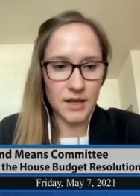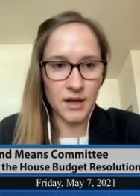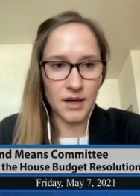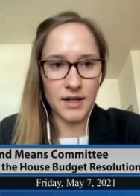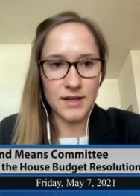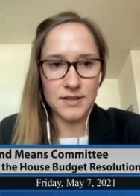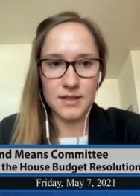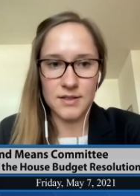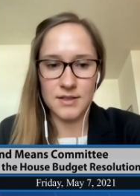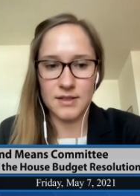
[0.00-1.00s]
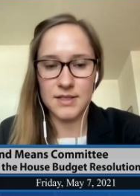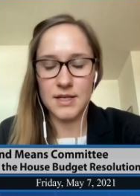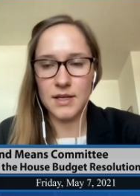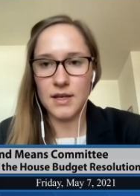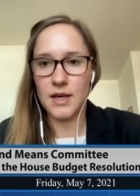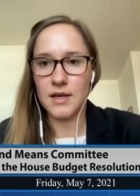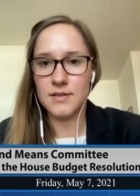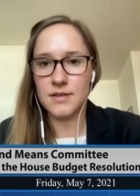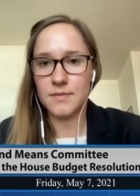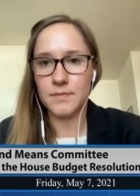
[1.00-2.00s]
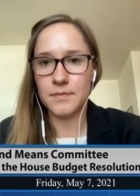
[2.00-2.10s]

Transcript: ayes and 16 nays.